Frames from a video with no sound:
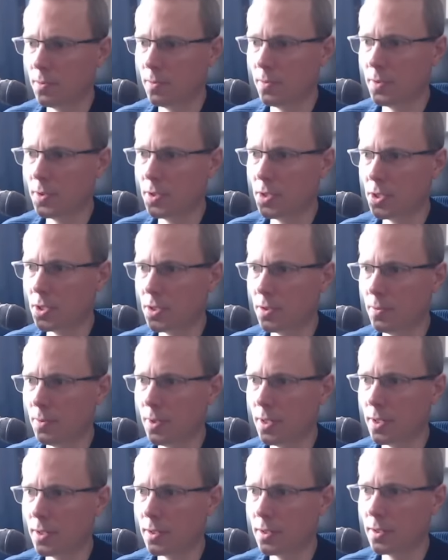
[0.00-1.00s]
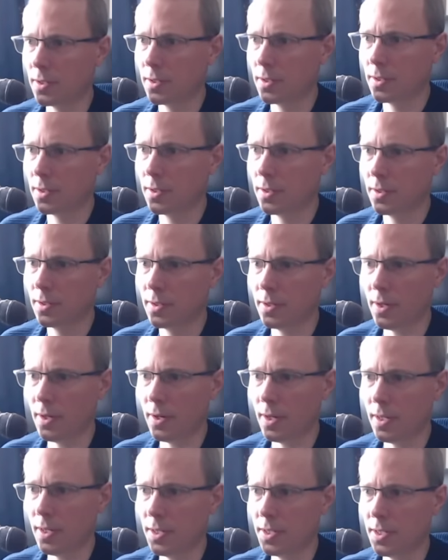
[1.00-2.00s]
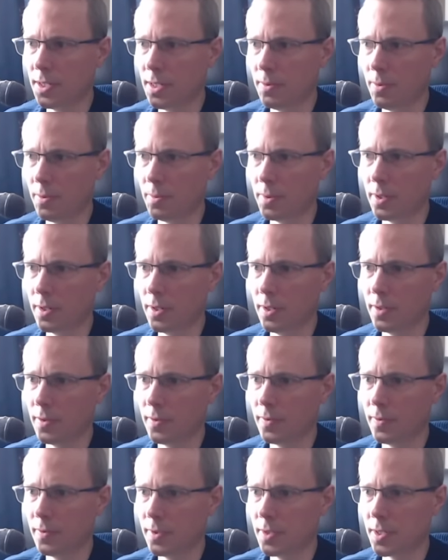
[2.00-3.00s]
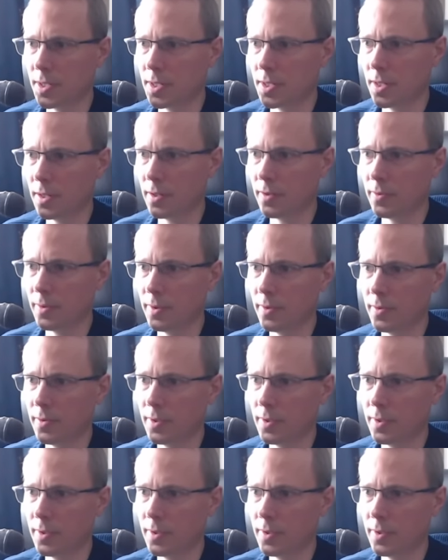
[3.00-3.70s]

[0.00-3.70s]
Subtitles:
Just the one. Alright, let's see what we got to start off with.